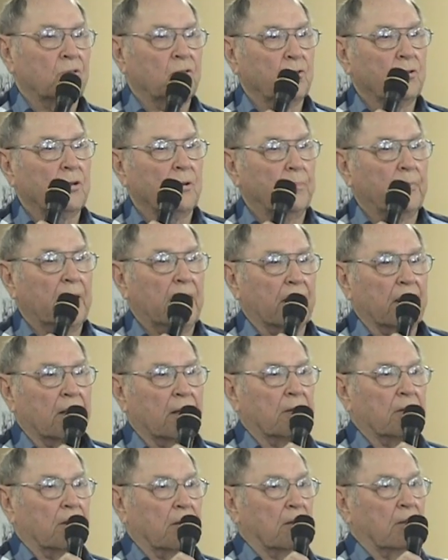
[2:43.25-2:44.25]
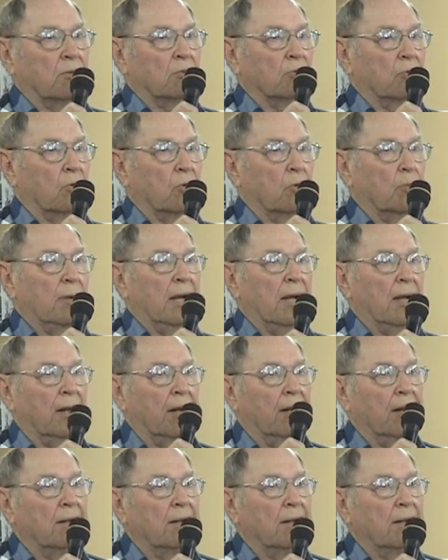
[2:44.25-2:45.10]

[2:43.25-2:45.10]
two come back and tell us all about